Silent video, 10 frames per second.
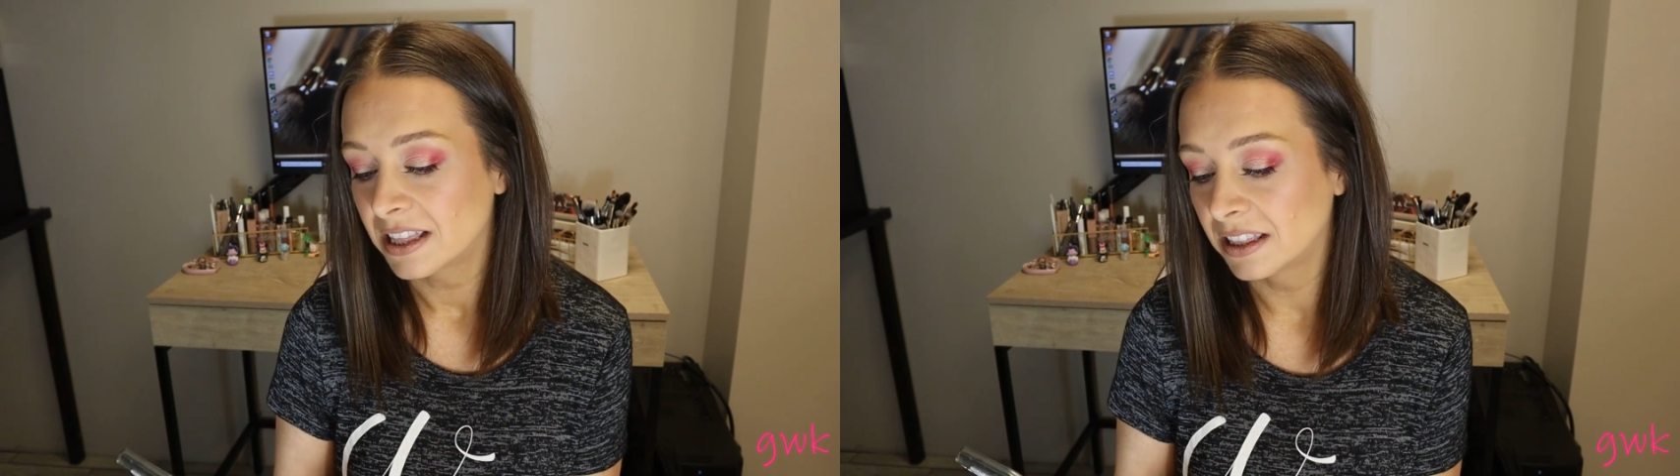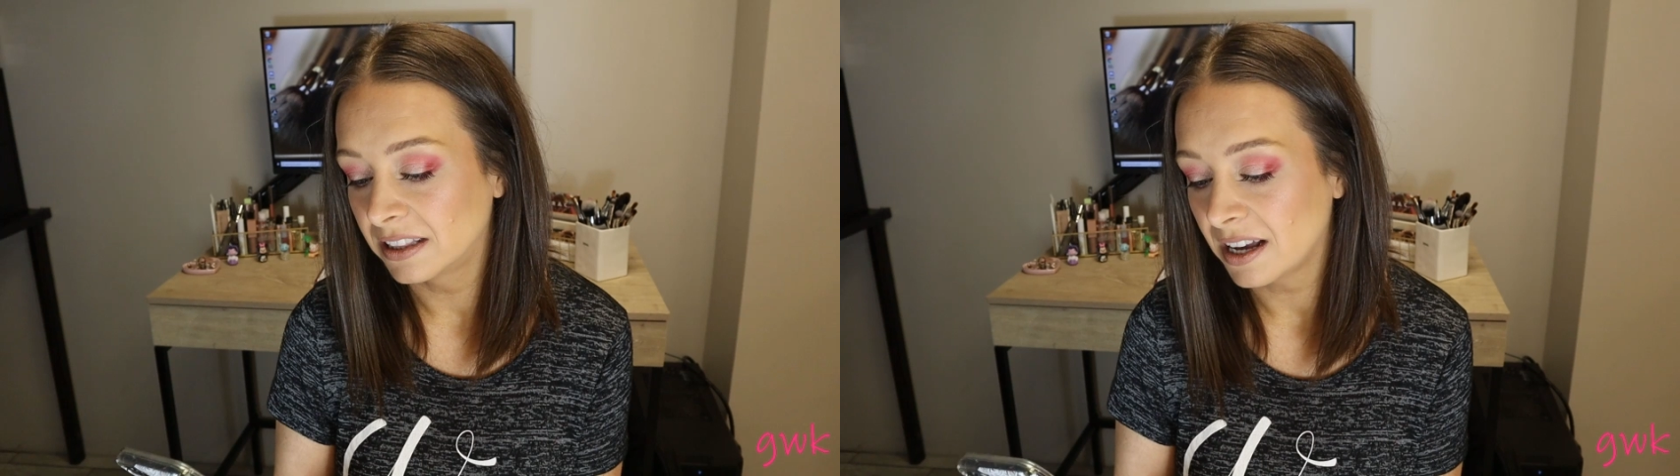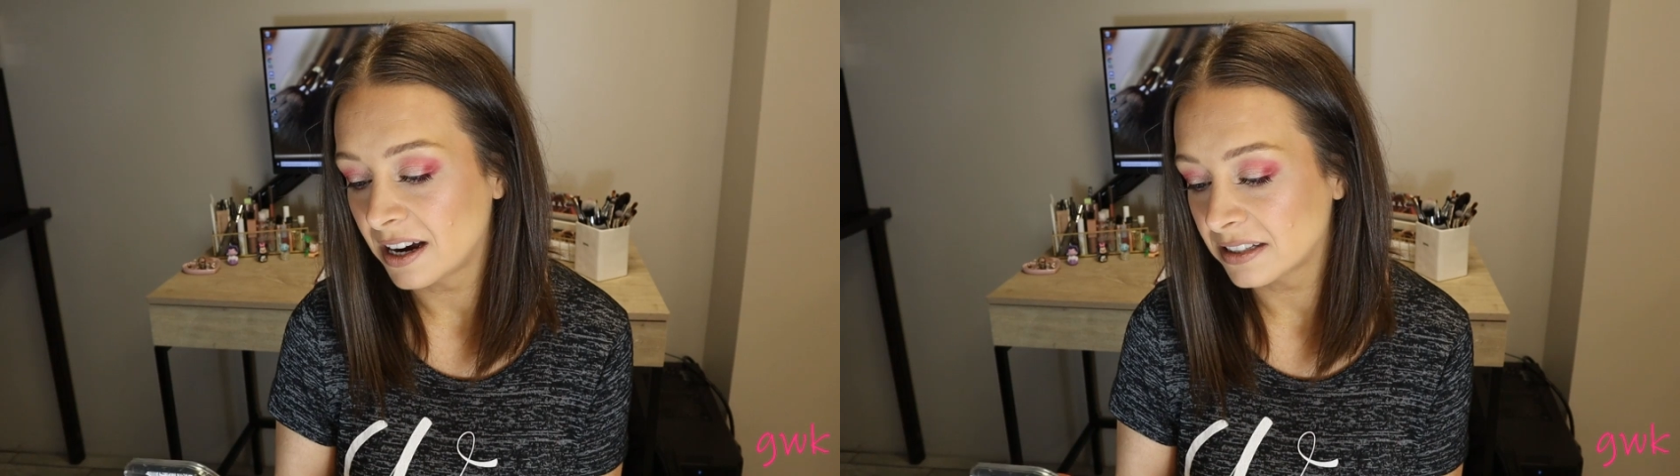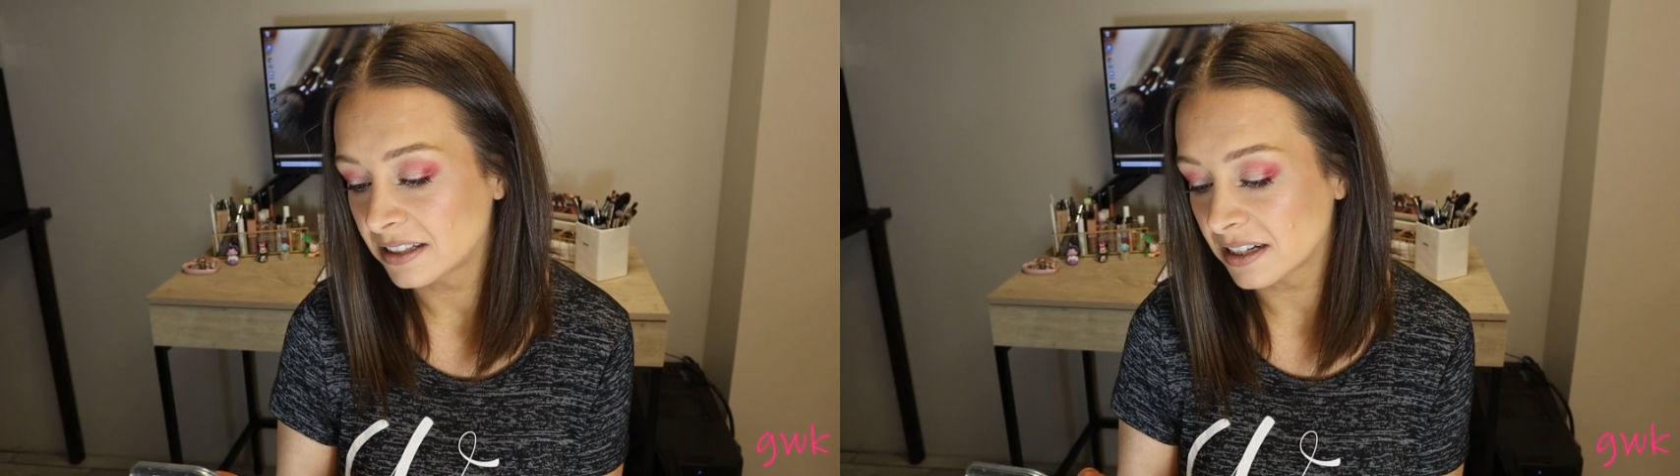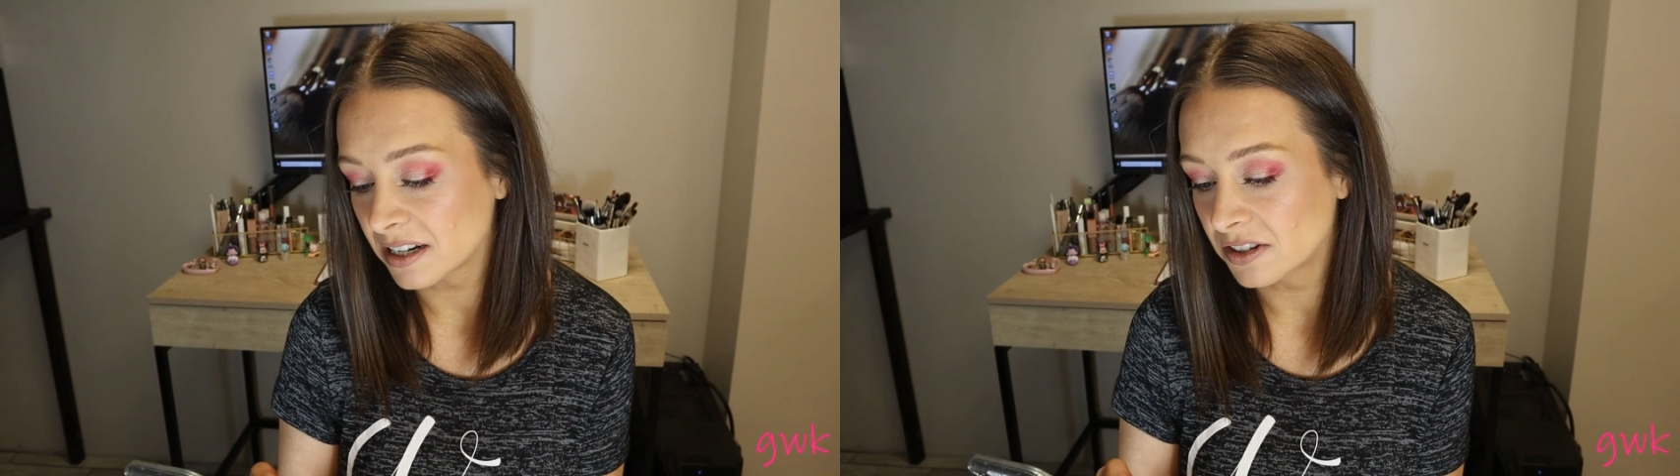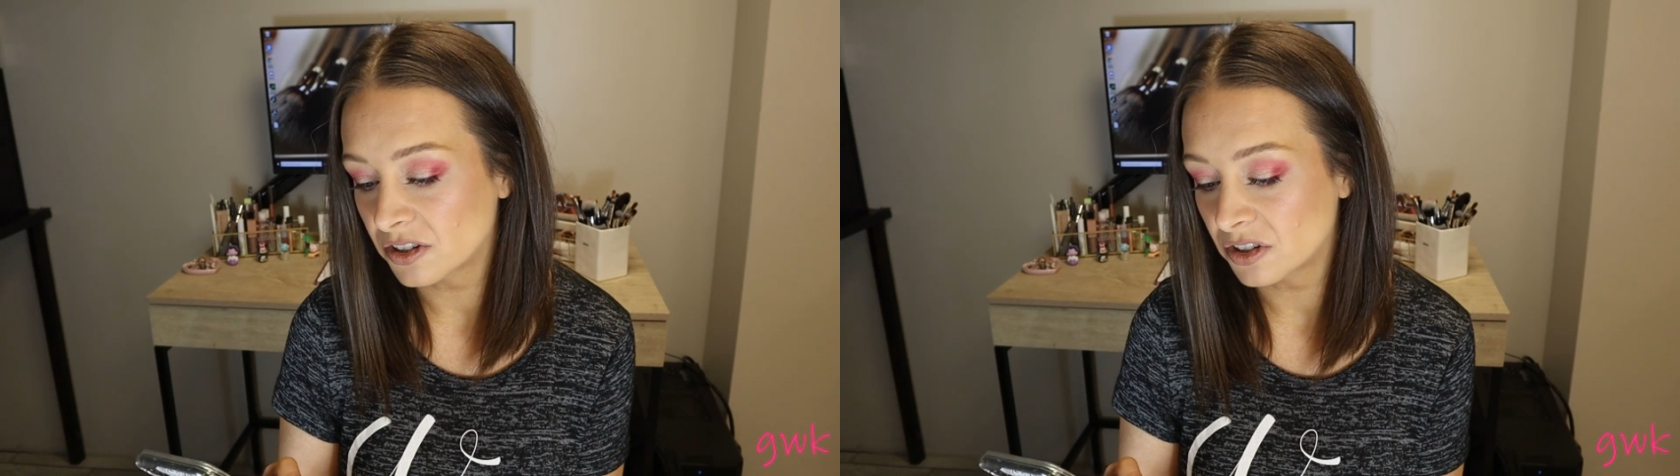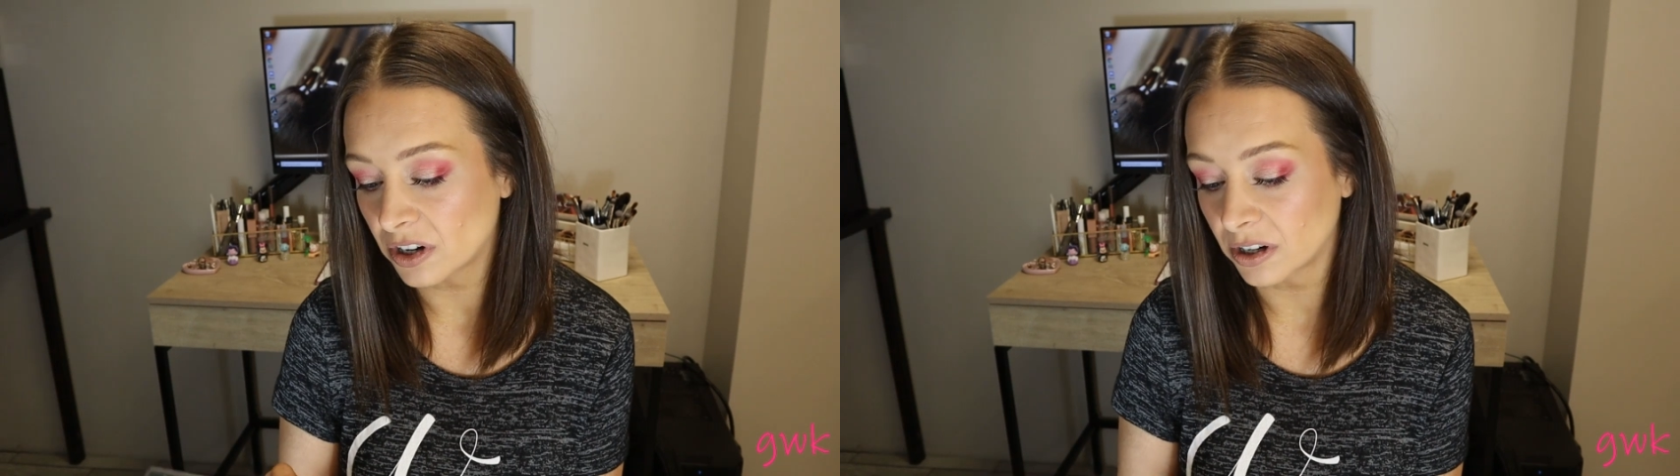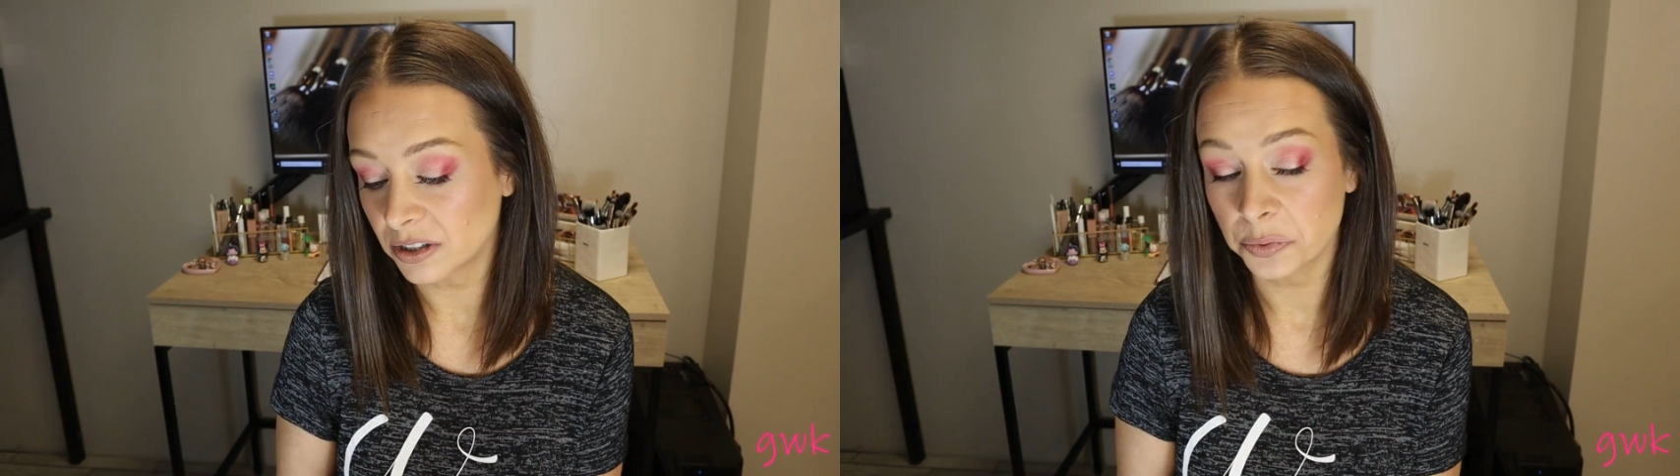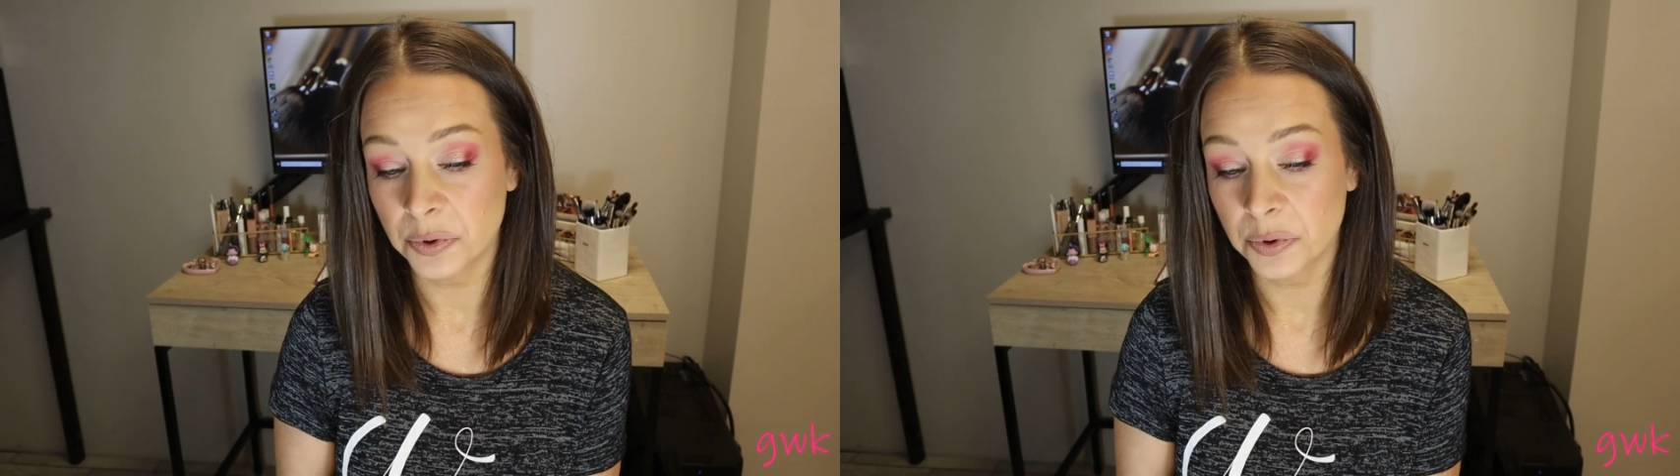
Let's start